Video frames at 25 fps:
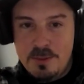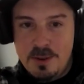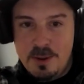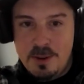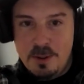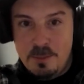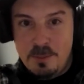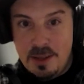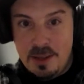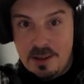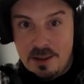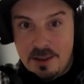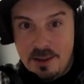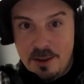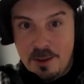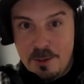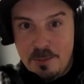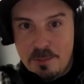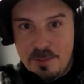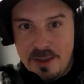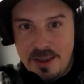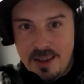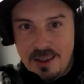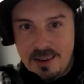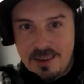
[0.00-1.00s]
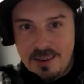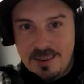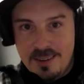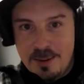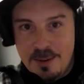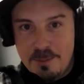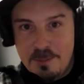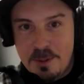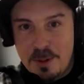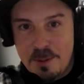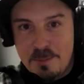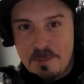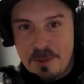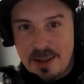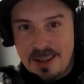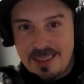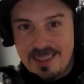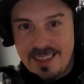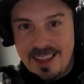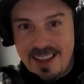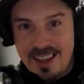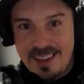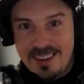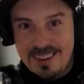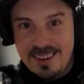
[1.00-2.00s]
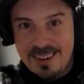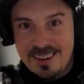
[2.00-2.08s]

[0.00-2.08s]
and I'm like, oh man, I'm gonna make that.